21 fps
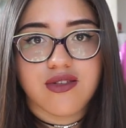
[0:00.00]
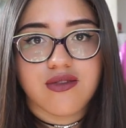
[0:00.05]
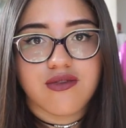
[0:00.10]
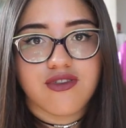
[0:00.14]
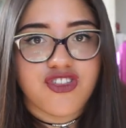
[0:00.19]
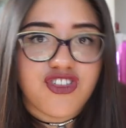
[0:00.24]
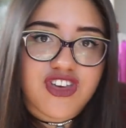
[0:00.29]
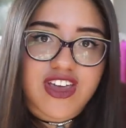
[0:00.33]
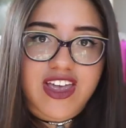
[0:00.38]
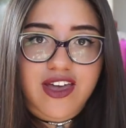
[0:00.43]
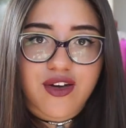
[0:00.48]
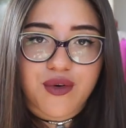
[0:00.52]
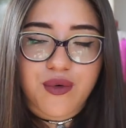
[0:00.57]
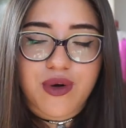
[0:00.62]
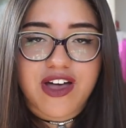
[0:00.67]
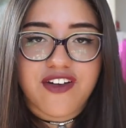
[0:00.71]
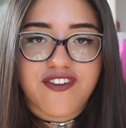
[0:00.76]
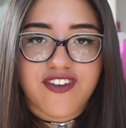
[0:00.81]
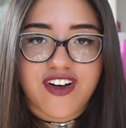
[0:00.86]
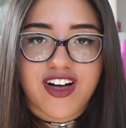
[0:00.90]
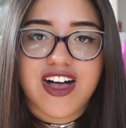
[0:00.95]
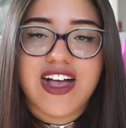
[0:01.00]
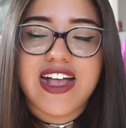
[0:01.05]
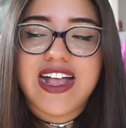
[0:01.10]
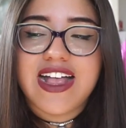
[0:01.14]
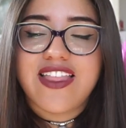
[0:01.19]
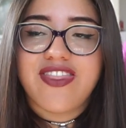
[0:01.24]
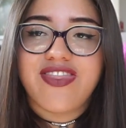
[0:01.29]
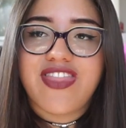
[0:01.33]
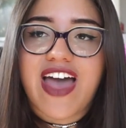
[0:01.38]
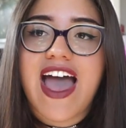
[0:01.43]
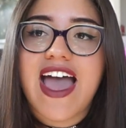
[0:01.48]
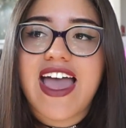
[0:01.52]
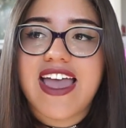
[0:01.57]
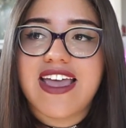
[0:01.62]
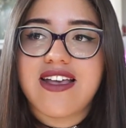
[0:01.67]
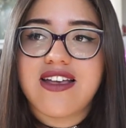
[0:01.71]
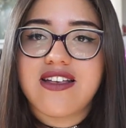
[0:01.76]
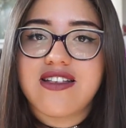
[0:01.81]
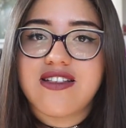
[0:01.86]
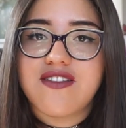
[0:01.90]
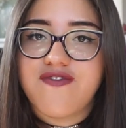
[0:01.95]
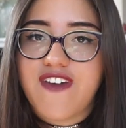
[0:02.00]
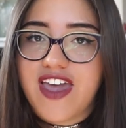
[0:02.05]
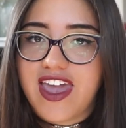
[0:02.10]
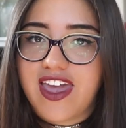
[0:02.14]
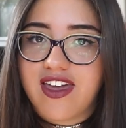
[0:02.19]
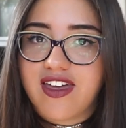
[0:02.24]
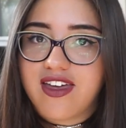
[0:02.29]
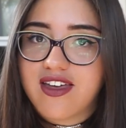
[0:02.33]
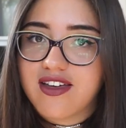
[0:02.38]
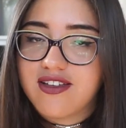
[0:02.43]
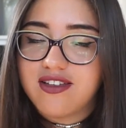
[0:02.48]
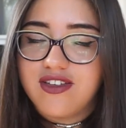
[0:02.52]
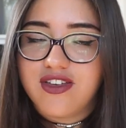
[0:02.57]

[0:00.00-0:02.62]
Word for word: shit or whatever, that is fake.